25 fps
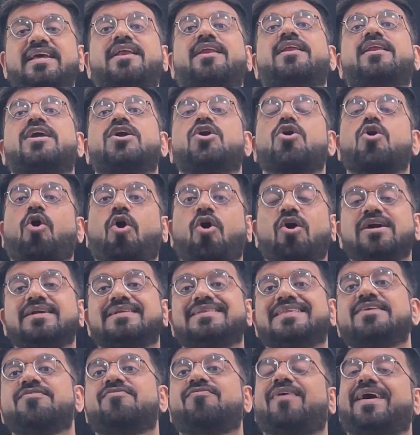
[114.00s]
record
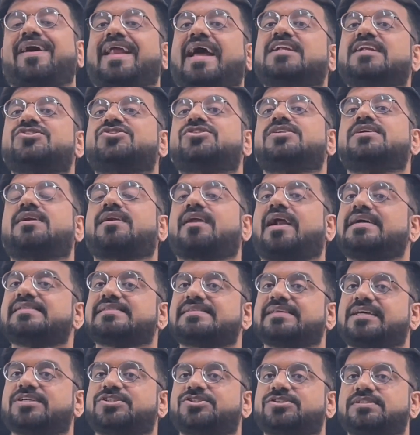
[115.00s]
the financial
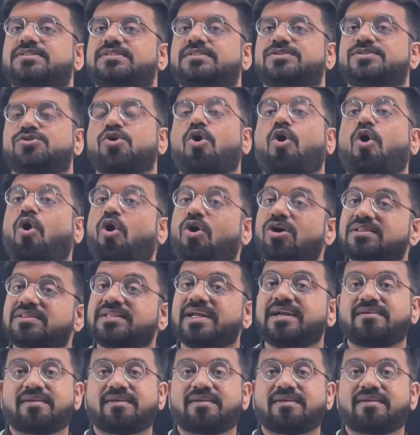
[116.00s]
transactions, all the